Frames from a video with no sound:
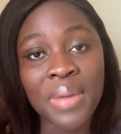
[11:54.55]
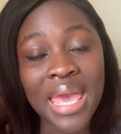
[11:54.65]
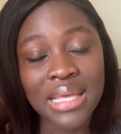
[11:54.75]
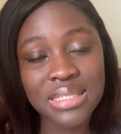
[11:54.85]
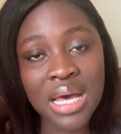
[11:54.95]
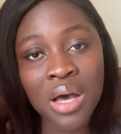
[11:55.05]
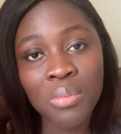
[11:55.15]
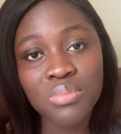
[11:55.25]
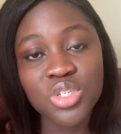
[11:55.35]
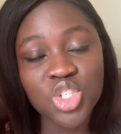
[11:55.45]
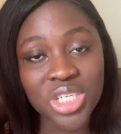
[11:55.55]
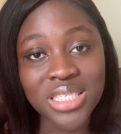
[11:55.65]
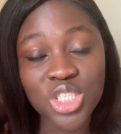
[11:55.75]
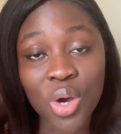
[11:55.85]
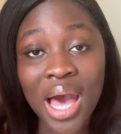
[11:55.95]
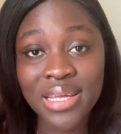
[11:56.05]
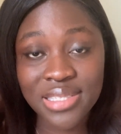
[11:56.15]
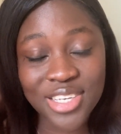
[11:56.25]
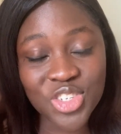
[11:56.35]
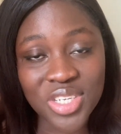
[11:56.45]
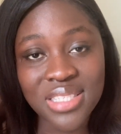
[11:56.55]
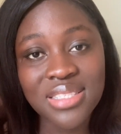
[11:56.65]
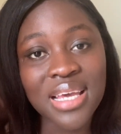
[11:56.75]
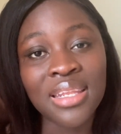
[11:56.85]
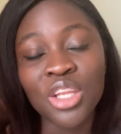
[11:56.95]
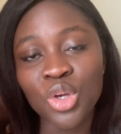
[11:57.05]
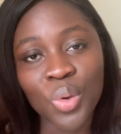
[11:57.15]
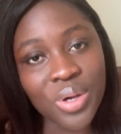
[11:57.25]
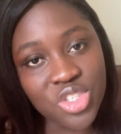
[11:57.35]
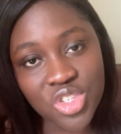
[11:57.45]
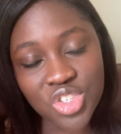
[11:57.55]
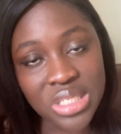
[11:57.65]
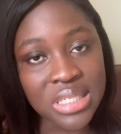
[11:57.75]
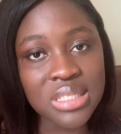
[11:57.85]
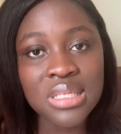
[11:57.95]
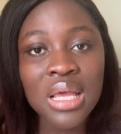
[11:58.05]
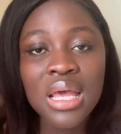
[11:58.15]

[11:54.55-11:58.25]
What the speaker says: exam sheets, your answer sheets, and then your question sheets.